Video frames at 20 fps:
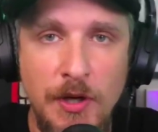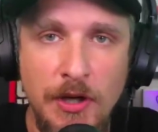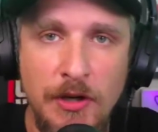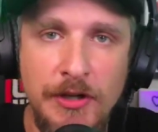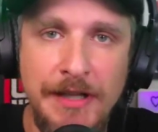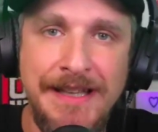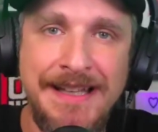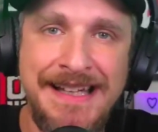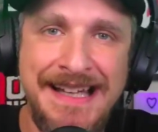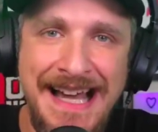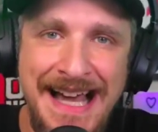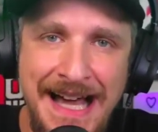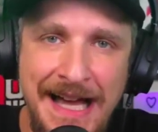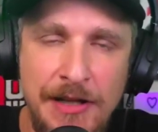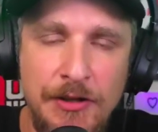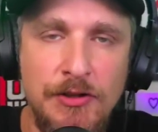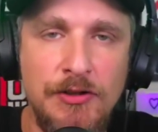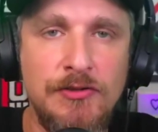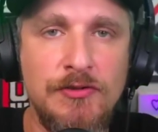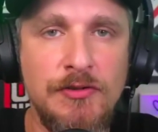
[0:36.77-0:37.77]
brought
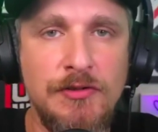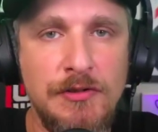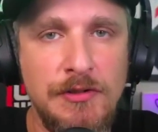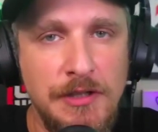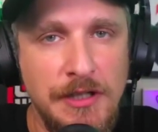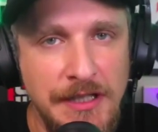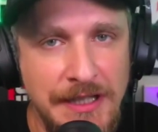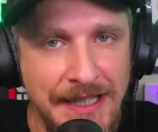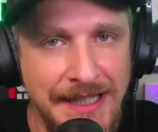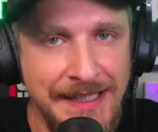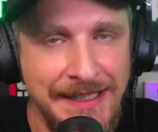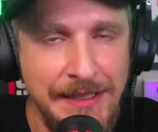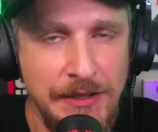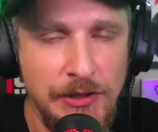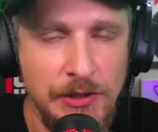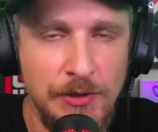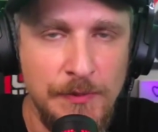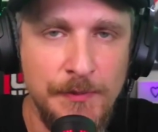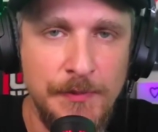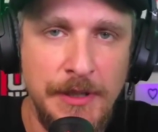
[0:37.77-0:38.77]
expensive and renowned
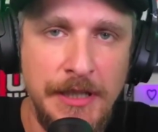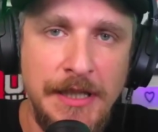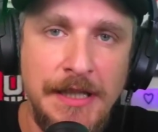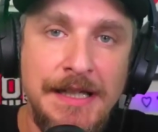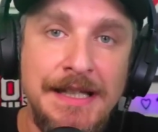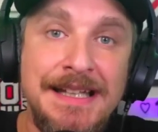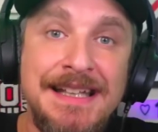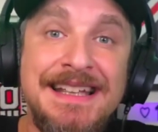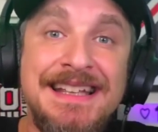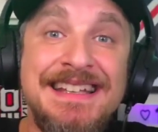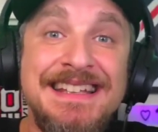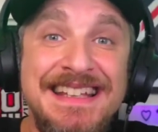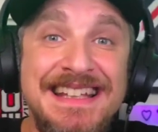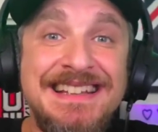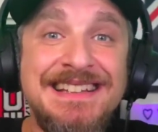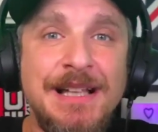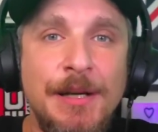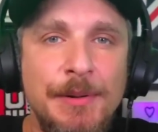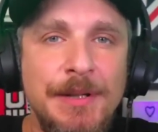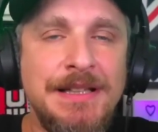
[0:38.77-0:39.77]
players, and this time
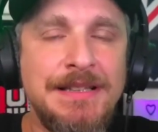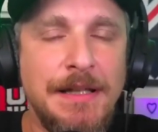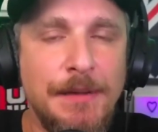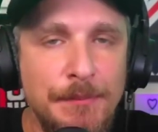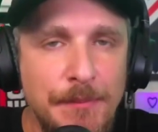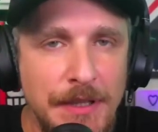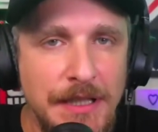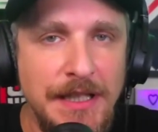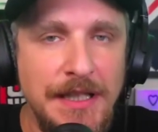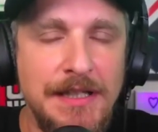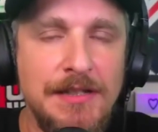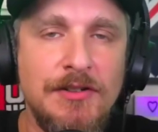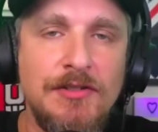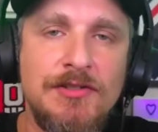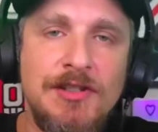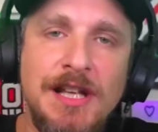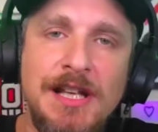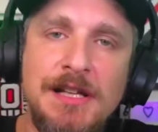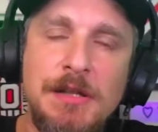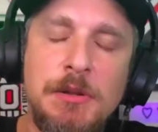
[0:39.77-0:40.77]
as well.
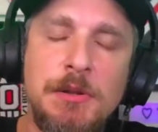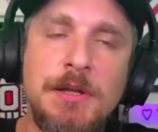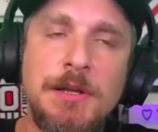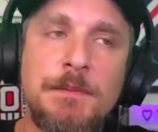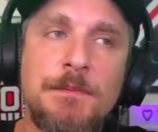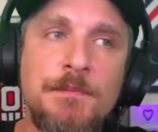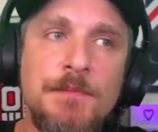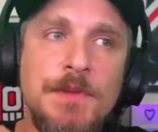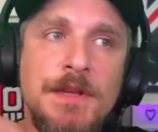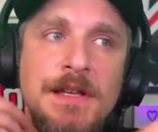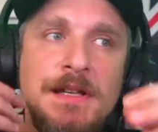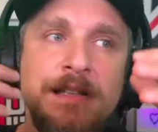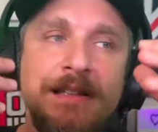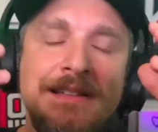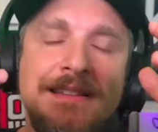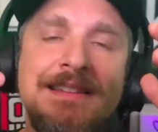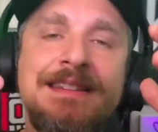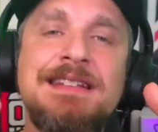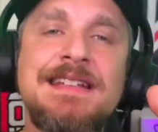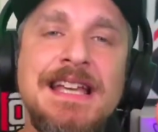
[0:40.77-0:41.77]
That is,
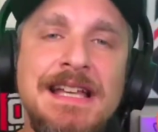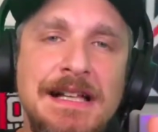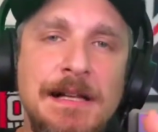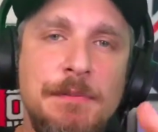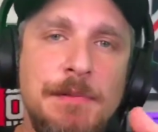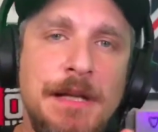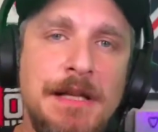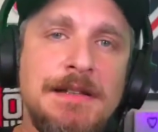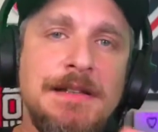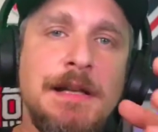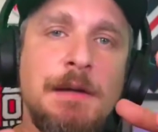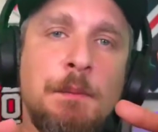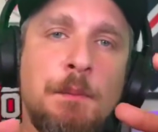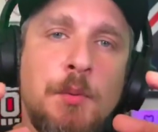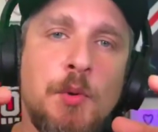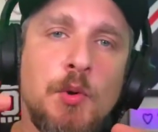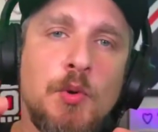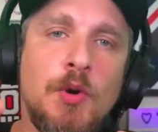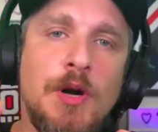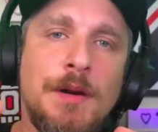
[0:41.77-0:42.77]
the squad was
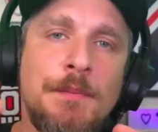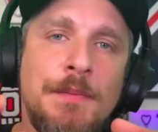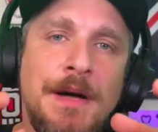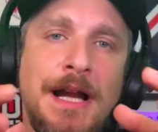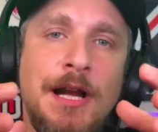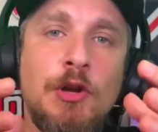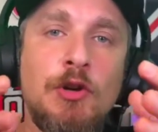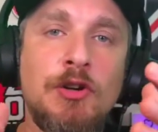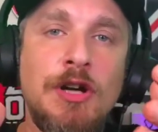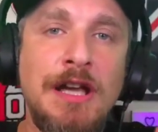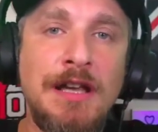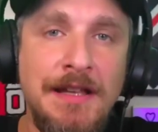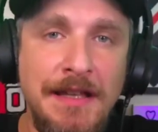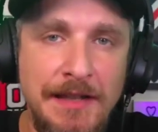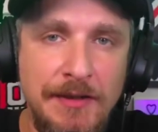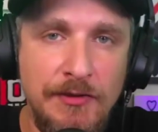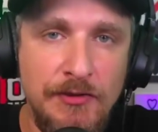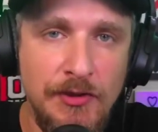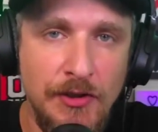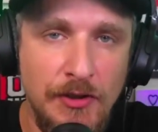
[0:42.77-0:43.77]
able to assemble what it
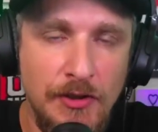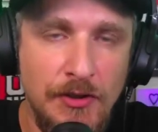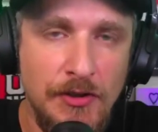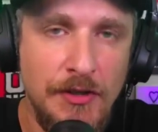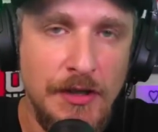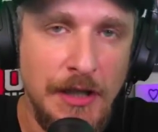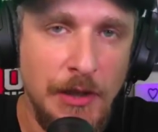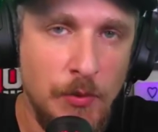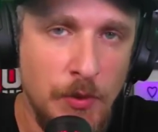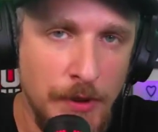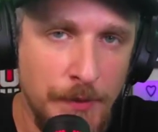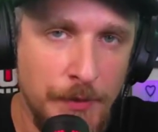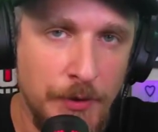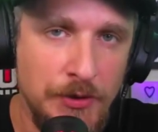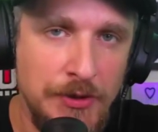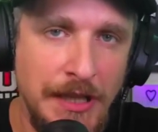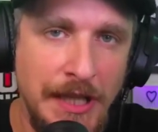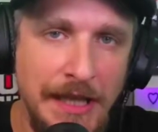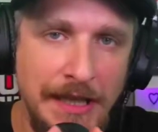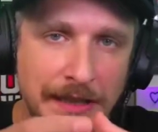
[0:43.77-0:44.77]
wanted, the
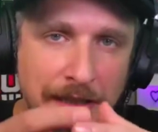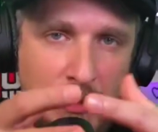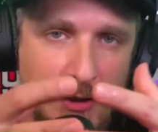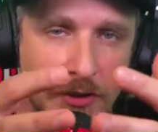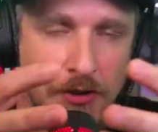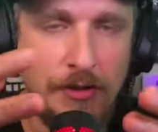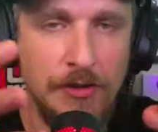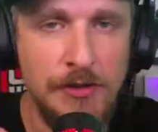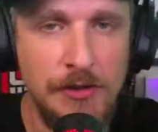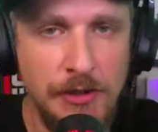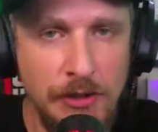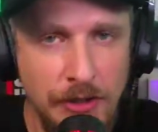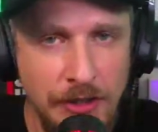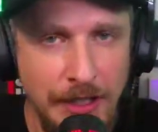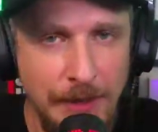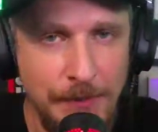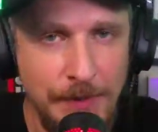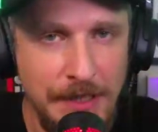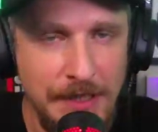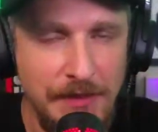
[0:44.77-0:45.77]
technical team what it
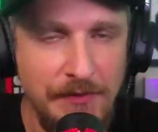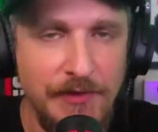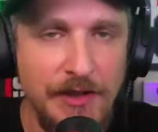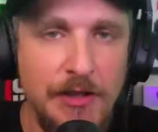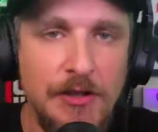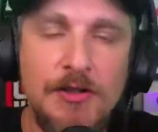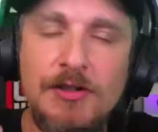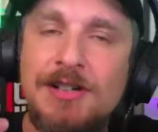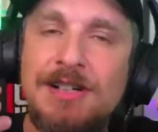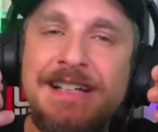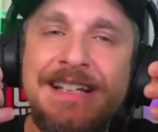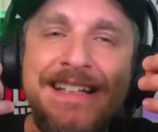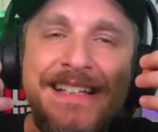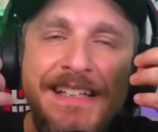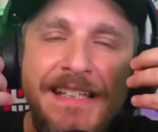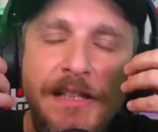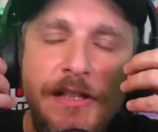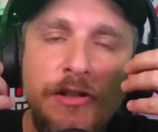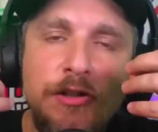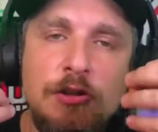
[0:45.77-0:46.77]
planned, and it
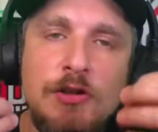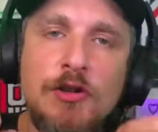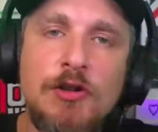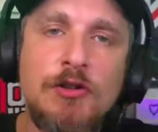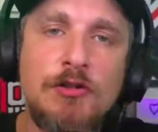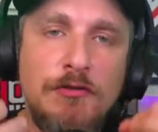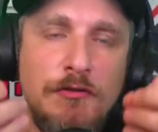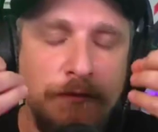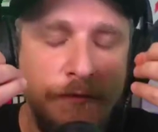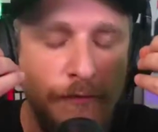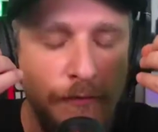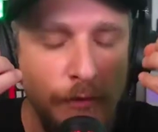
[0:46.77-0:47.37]
doesn't flow.